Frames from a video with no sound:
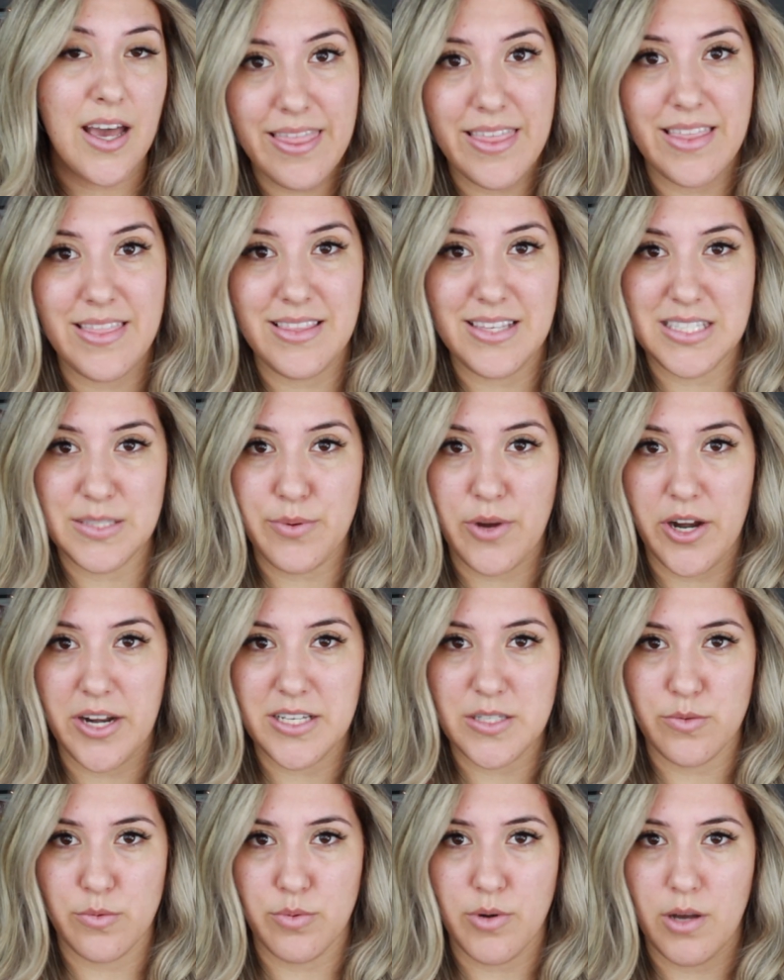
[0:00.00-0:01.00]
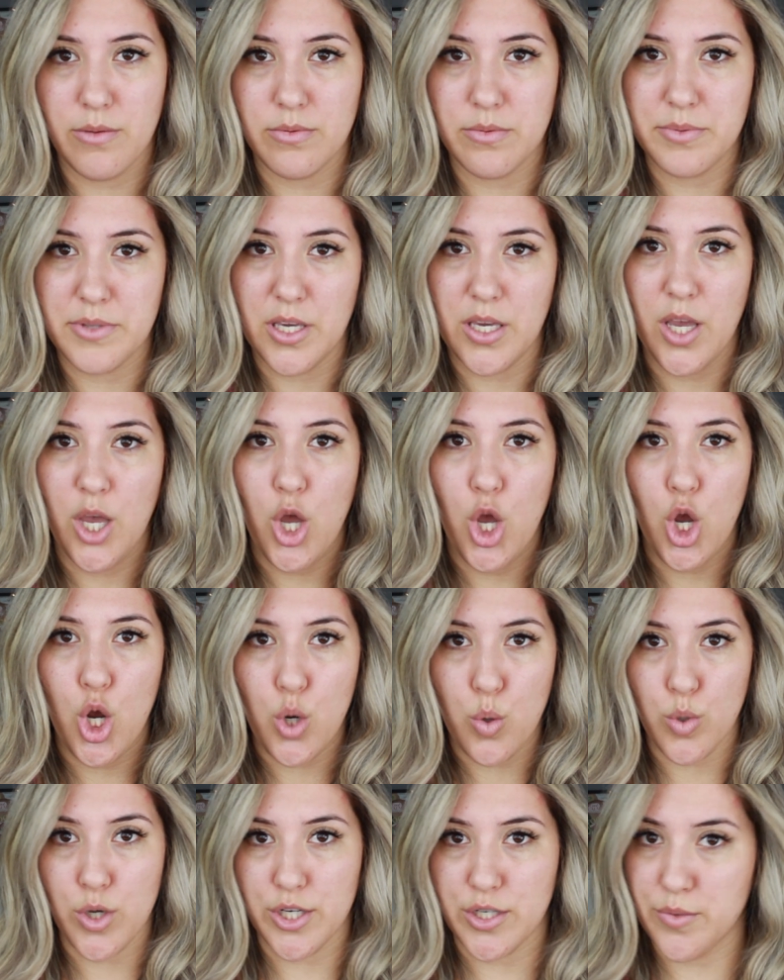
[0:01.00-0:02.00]
then these products would probably
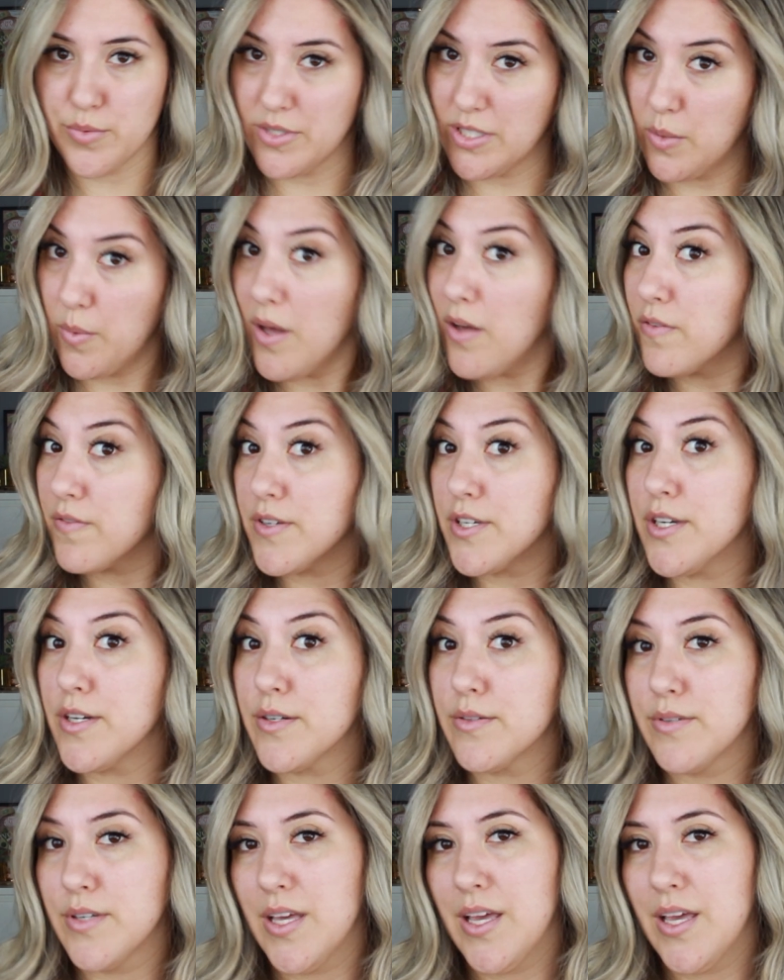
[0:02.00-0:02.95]
work really well for you.